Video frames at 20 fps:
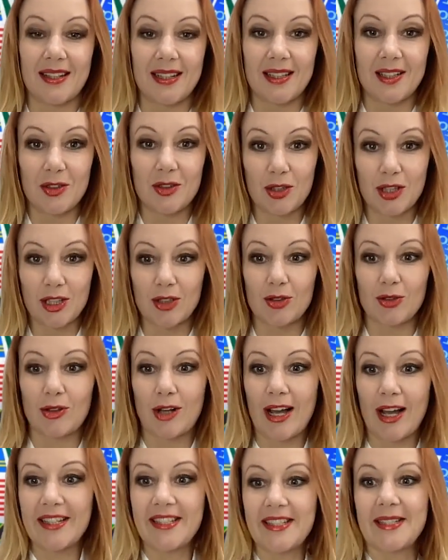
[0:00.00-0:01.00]
Hello, hello,
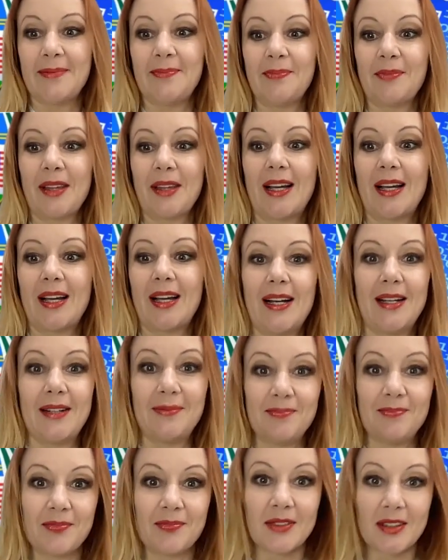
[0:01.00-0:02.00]
guys.
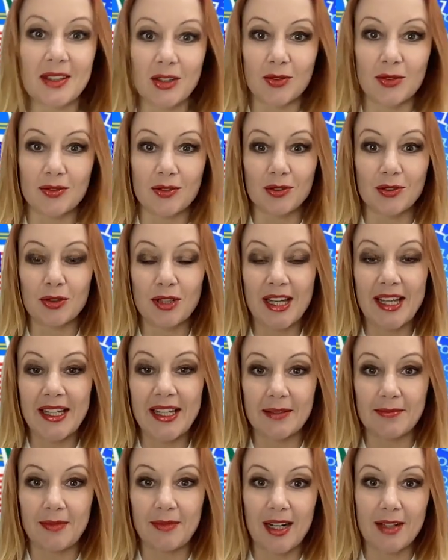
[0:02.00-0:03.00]

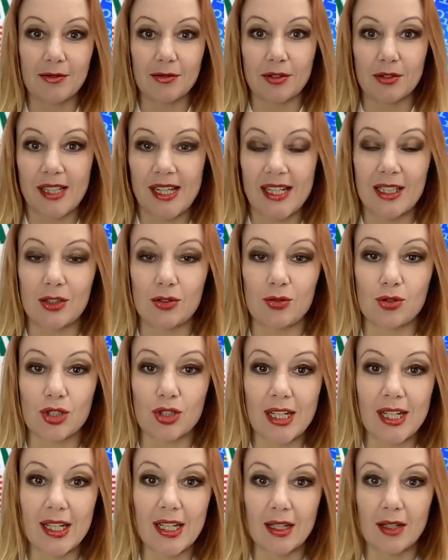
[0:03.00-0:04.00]
Today I would like to
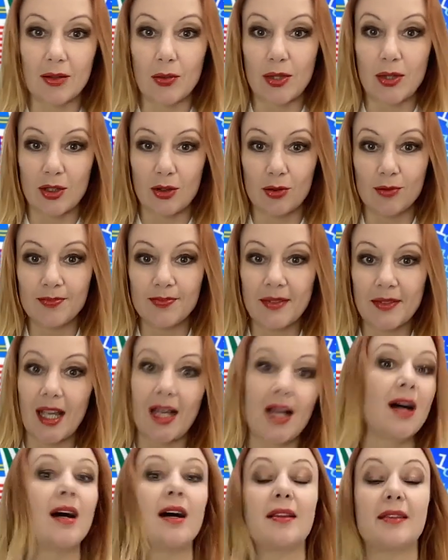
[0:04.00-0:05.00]
share with you
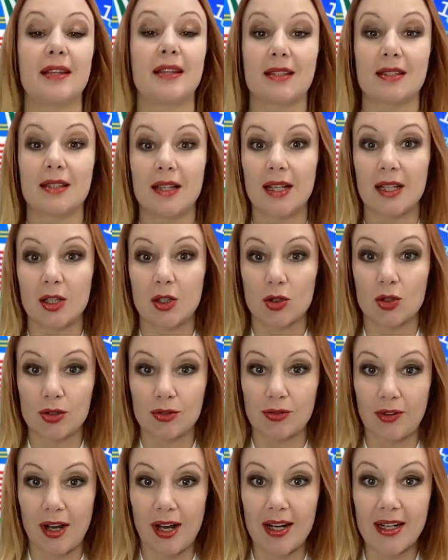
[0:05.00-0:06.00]
that a lot
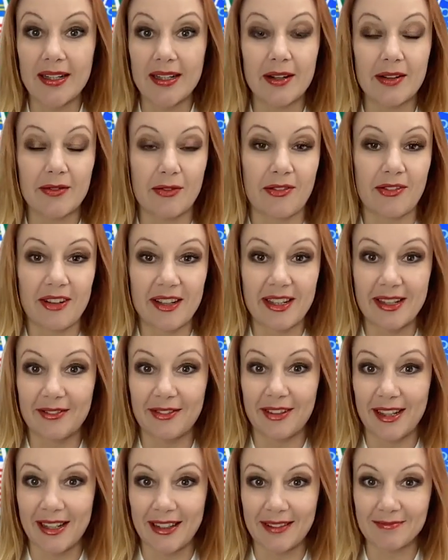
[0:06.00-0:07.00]
of very,
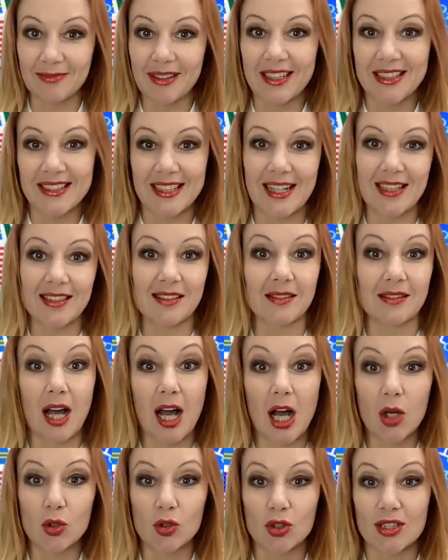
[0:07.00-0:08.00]
very exciting,
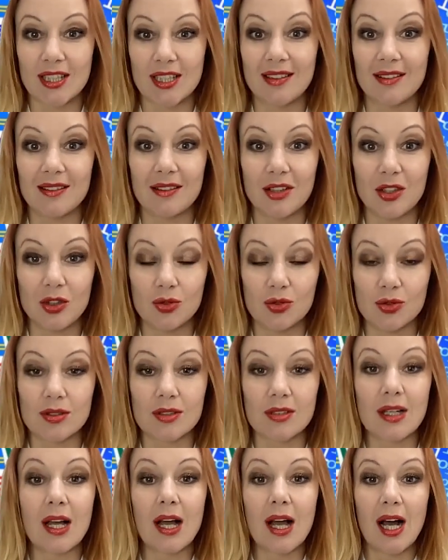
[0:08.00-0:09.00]
outstanding
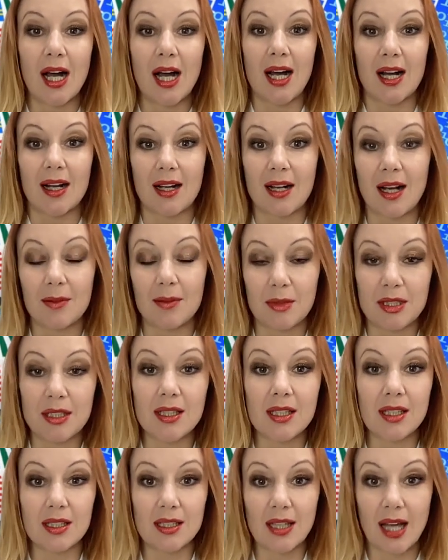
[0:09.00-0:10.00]
news are
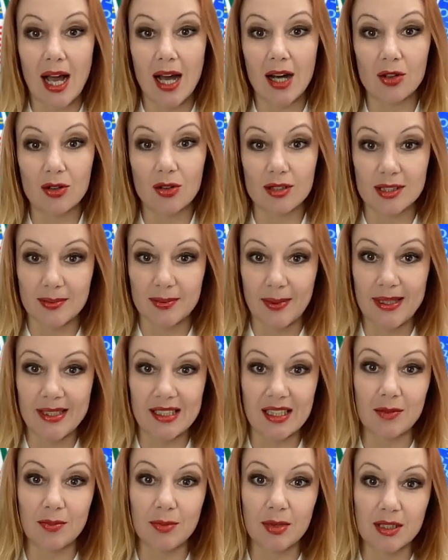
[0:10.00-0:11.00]
coming in our
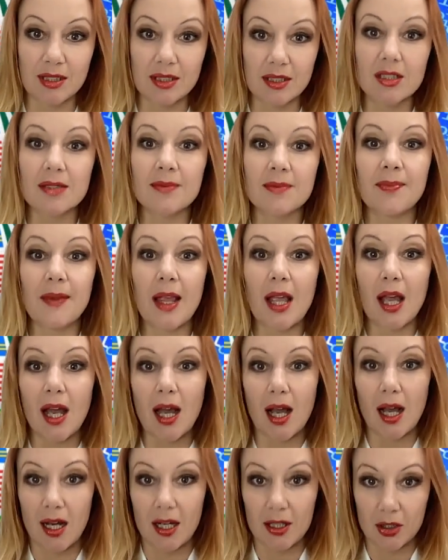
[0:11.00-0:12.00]
spacad business.
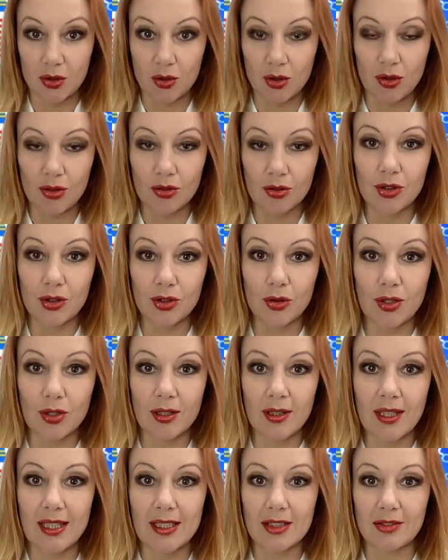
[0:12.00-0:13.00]
During
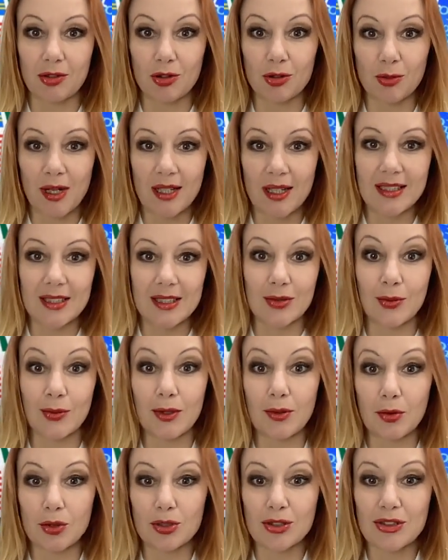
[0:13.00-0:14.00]
the last few months,
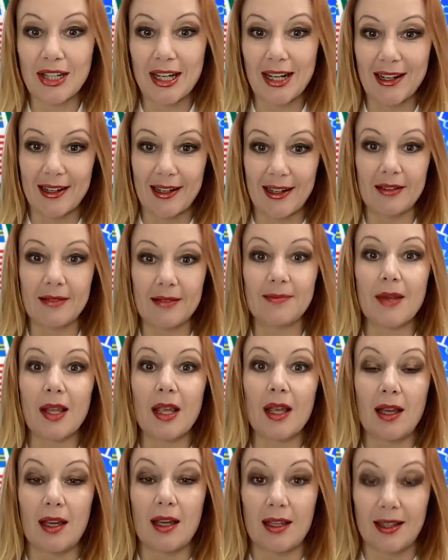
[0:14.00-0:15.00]
we were struggling
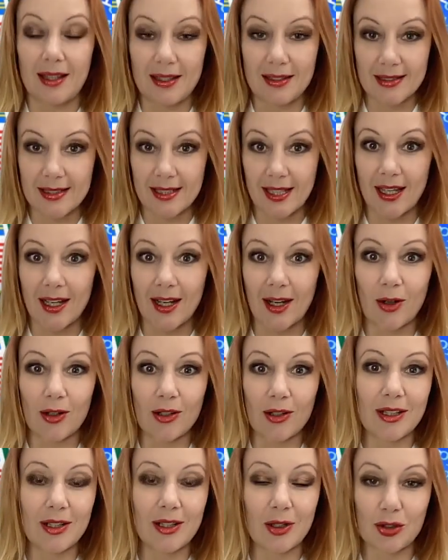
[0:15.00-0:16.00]
against a
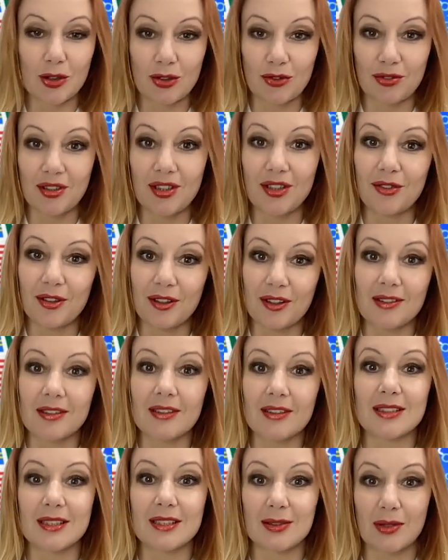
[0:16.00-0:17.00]
lot of
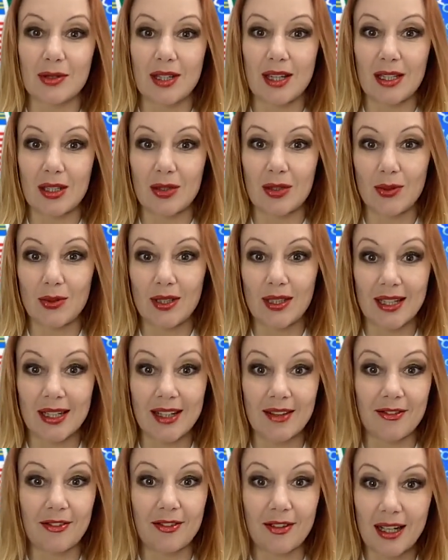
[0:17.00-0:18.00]
difficulties that we
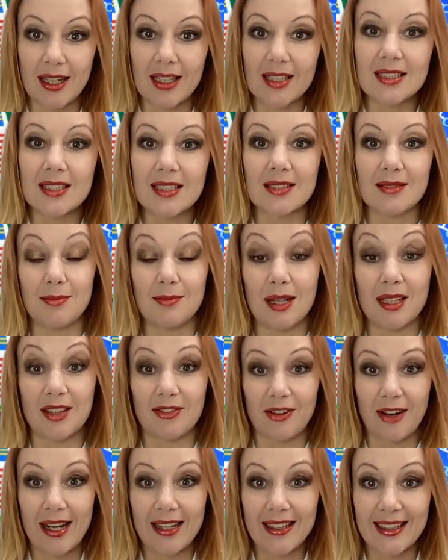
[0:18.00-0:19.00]
have faced, but
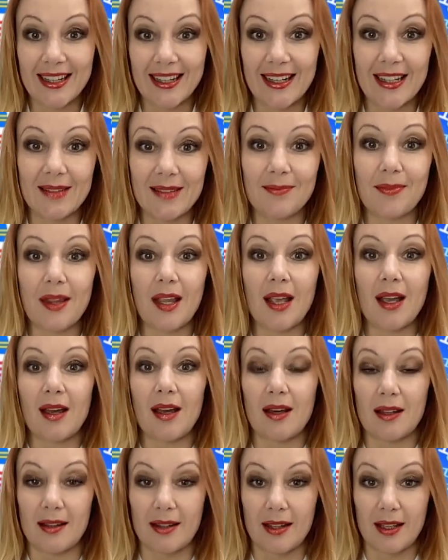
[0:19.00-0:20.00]
finally,
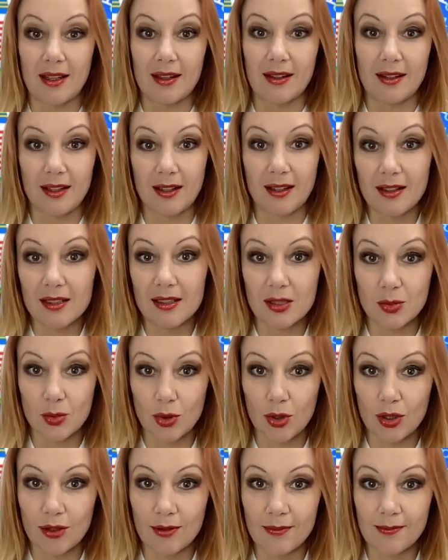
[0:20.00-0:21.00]
the things
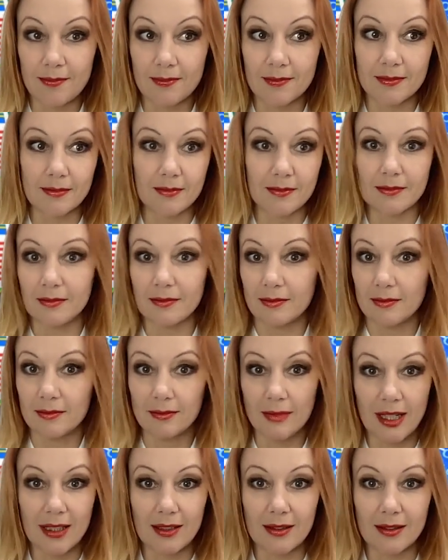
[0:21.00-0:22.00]
were
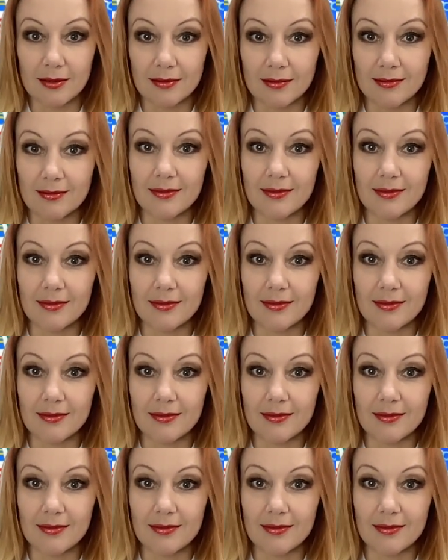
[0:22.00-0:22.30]
made,